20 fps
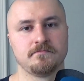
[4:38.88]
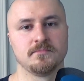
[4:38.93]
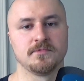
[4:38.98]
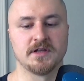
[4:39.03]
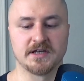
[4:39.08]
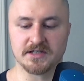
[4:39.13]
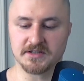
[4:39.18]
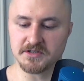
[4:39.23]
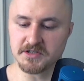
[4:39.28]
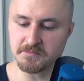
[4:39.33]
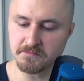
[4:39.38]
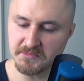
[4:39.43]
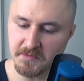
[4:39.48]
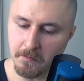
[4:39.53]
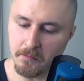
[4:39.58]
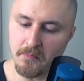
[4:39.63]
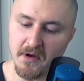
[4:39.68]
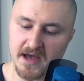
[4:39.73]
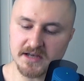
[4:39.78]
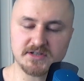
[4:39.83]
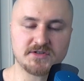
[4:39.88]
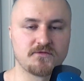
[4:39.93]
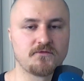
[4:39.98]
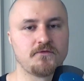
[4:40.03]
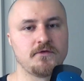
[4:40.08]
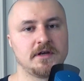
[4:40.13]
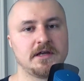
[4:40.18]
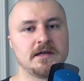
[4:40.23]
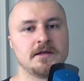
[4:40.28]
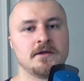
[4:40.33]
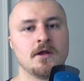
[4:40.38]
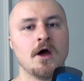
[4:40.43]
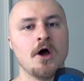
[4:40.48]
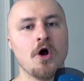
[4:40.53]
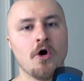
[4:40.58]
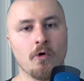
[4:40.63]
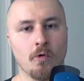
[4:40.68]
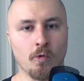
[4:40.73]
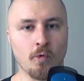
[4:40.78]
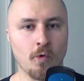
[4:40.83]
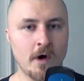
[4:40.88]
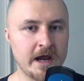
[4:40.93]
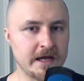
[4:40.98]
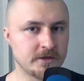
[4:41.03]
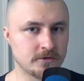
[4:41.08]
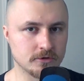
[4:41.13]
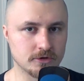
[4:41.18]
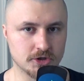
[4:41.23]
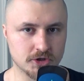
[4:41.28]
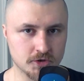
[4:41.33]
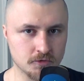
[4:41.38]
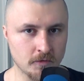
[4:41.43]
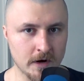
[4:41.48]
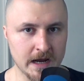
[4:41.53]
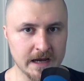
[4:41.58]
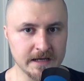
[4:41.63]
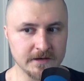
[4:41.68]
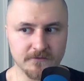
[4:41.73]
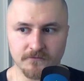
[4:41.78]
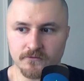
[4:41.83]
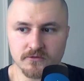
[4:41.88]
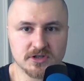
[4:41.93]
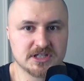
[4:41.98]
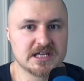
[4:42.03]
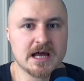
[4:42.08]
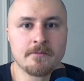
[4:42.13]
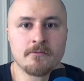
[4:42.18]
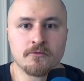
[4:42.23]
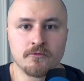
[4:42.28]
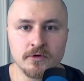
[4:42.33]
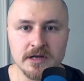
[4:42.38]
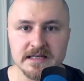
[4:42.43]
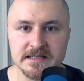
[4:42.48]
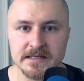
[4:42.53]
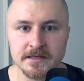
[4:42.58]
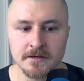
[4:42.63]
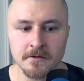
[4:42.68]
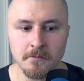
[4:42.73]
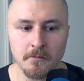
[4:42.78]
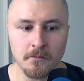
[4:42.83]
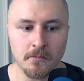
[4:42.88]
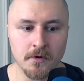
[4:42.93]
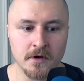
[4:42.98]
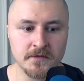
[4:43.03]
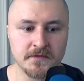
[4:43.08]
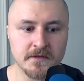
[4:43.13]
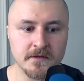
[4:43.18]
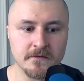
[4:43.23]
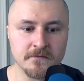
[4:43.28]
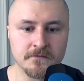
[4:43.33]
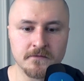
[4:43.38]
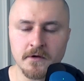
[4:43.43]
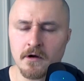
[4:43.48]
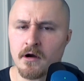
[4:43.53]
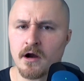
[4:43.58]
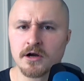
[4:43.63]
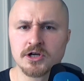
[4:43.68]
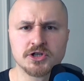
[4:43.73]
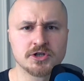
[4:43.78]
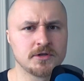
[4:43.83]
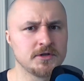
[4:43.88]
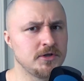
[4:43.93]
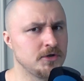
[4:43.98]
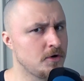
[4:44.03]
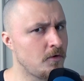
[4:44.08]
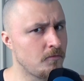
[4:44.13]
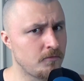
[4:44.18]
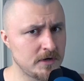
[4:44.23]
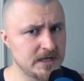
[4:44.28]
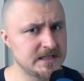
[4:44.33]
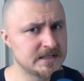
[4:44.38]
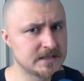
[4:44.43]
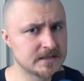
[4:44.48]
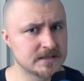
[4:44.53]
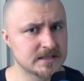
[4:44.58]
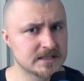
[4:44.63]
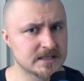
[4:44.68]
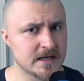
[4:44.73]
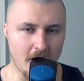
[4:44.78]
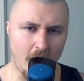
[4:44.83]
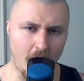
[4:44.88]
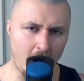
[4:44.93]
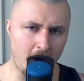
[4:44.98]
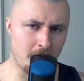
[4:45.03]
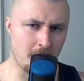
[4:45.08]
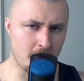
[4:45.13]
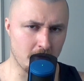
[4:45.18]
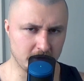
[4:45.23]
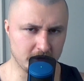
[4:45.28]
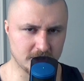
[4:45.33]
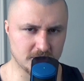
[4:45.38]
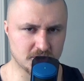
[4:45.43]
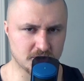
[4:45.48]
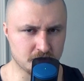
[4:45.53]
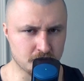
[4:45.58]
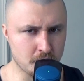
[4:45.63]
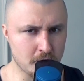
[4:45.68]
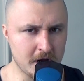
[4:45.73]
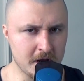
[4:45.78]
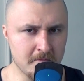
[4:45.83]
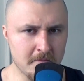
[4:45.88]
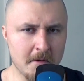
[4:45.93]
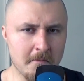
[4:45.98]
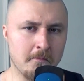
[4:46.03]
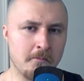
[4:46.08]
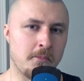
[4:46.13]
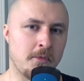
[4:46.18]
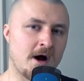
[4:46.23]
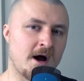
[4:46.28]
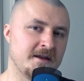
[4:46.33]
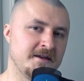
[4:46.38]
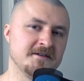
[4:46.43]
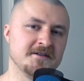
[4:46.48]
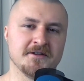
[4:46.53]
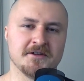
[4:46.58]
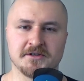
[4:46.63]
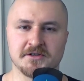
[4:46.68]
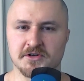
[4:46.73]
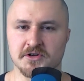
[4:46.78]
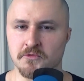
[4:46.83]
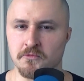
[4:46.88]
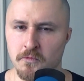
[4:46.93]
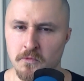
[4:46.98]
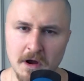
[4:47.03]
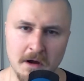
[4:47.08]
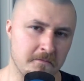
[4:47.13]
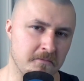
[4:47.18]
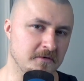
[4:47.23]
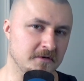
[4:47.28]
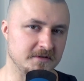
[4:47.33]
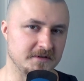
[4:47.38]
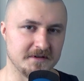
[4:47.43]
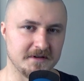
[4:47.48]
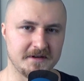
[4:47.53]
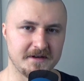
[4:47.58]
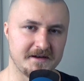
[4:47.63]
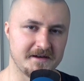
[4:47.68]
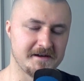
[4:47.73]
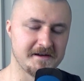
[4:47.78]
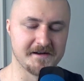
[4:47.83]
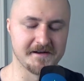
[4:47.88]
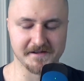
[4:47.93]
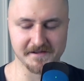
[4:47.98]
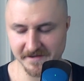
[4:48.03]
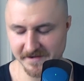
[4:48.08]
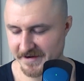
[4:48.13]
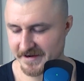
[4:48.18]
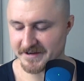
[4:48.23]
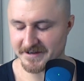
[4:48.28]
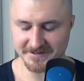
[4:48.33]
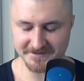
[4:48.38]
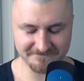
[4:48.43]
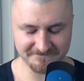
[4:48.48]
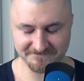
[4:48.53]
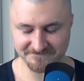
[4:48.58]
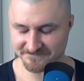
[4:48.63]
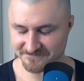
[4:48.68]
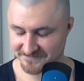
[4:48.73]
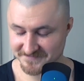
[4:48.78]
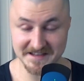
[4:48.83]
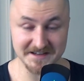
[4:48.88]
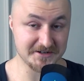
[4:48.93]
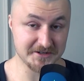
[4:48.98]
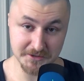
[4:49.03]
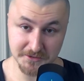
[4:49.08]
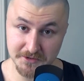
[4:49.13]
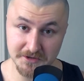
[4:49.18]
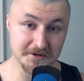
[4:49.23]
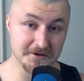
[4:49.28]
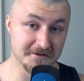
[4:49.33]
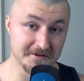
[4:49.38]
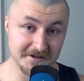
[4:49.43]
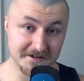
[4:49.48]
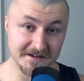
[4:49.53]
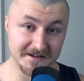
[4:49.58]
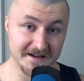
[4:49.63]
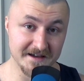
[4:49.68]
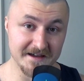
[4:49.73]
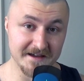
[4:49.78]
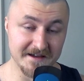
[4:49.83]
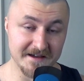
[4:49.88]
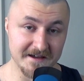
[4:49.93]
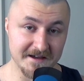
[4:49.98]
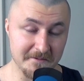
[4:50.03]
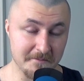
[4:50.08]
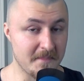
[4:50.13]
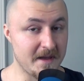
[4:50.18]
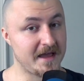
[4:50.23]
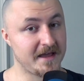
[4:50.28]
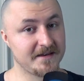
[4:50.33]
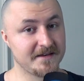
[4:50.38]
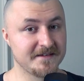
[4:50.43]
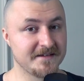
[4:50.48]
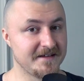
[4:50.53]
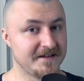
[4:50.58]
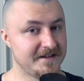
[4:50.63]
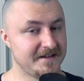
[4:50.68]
like the best freaking way to train for some reason, but there are actually no reasons. I want to train my body like a weapon. Like, do you? Man,